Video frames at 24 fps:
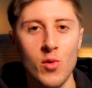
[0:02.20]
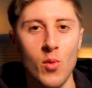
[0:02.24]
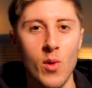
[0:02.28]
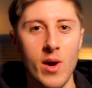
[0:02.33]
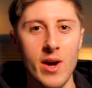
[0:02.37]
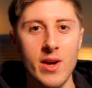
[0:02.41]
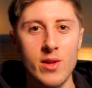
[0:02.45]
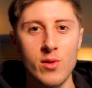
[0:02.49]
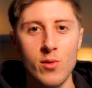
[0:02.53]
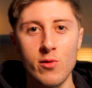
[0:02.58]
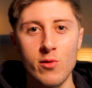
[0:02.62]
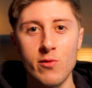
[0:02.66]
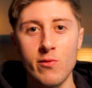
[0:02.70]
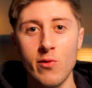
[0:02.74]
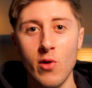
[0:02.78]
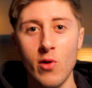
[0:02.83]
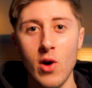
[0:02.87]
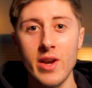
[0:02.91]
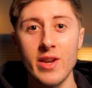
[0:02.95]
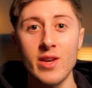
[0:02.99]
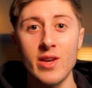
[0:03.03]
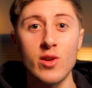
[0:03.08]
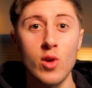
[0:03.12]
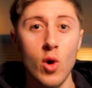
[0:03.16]
ways of
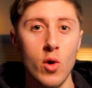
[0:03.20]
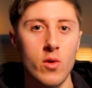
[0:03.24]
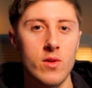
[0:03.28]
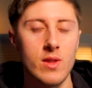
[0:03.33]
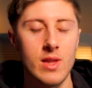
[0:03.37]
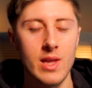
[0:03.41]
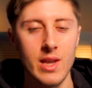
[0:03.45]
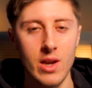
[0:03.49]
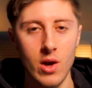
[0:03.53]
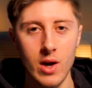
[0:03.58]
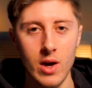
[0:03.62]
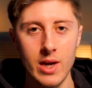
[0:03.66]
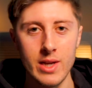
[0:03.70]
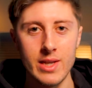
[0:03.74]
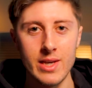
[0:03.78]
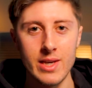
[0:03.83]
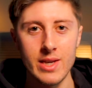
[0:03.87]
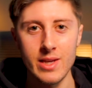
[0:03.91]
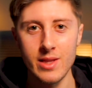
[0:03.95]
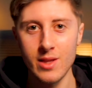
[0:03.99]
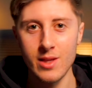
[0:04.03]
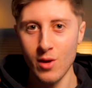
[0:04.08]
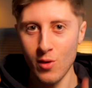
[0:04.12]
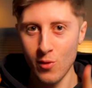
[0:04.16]
finding content
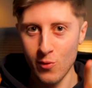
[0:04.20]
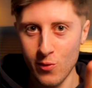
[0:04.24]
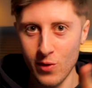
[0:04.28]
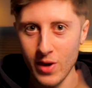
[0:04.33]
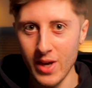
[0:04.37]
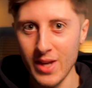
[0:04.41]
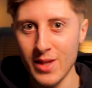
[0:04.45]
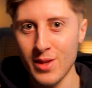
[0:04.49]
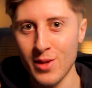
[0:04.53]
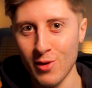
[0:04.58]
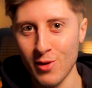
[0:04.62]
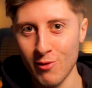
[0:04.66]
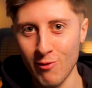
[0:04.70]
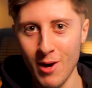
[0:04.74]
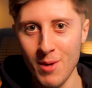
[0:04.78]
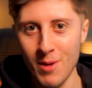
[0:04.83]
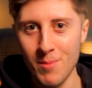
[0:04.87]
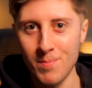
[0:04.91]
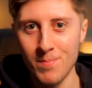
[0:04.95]
ideas for Instagram.